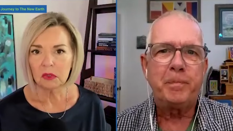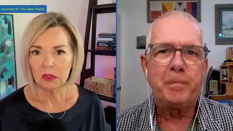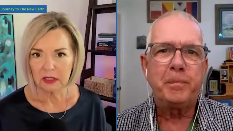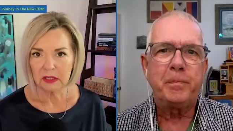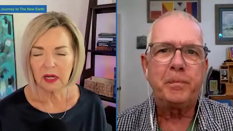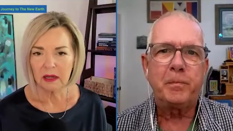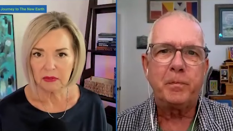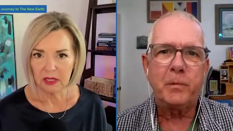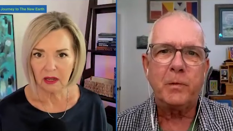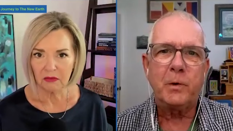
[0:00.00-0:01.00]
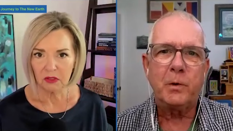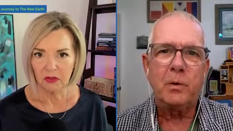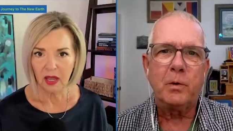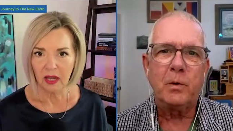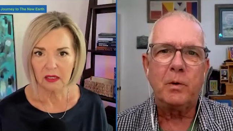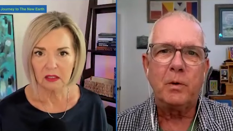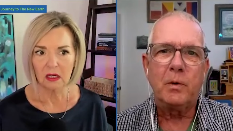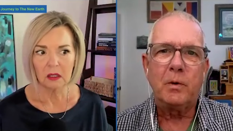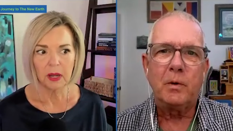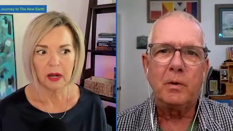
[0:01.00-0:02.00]
Speaker 1: let's dive in after that and
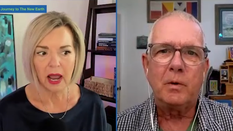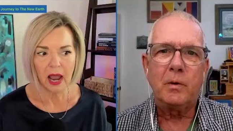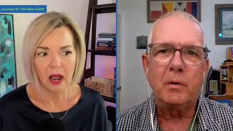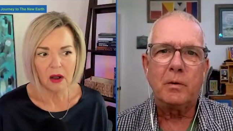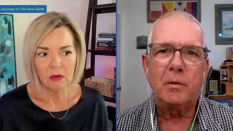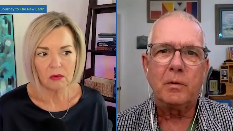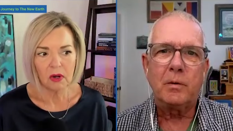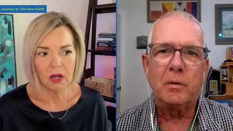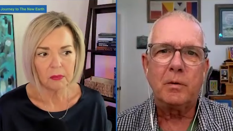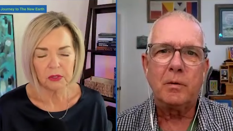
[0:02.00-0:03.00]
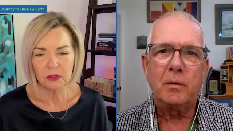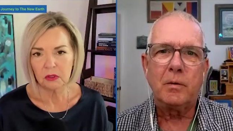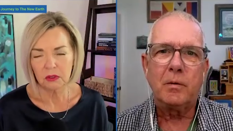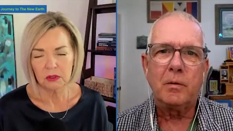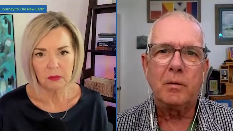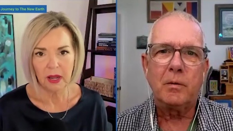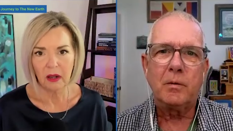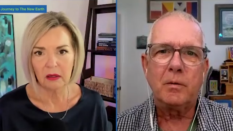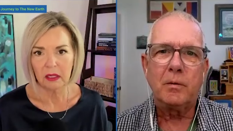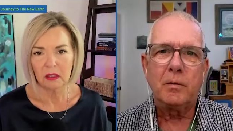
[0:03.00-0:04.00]
talk about how a person goes
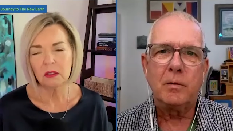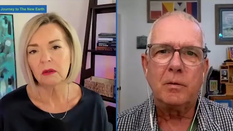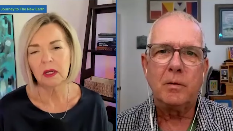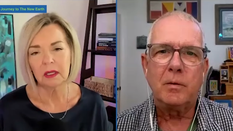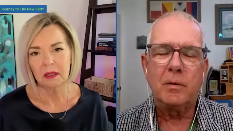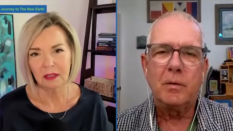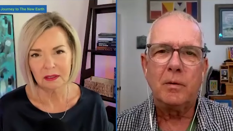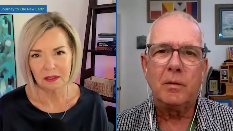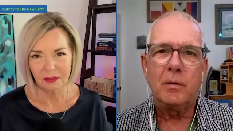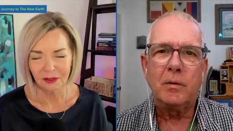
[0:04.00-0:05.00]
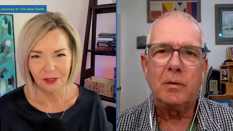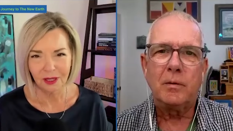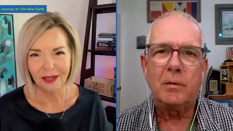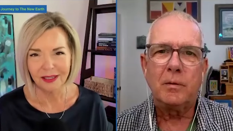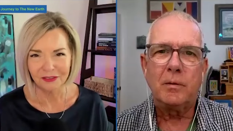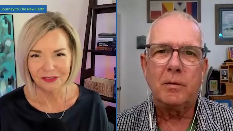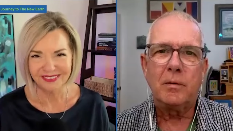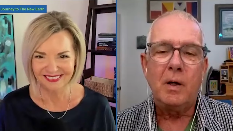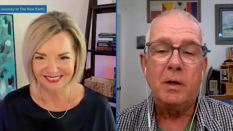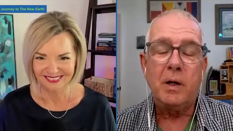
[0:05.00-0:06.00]
about integrating this into their life.
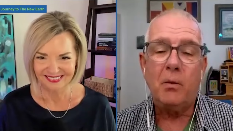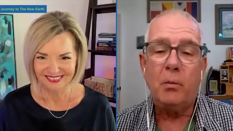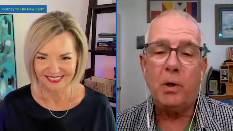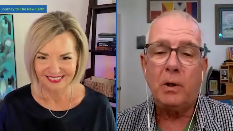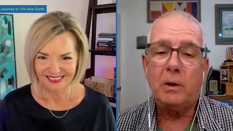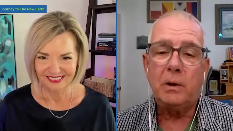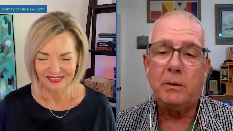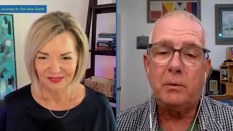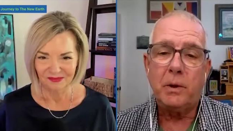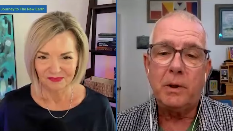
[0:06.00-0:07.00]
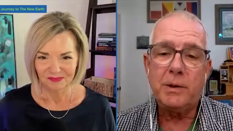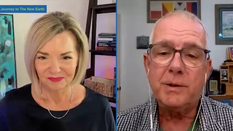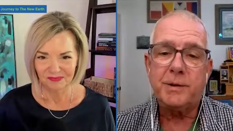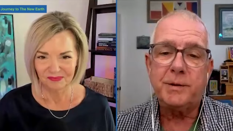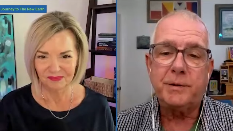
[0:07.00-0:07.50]
Speaker 2: Yeah, well, it was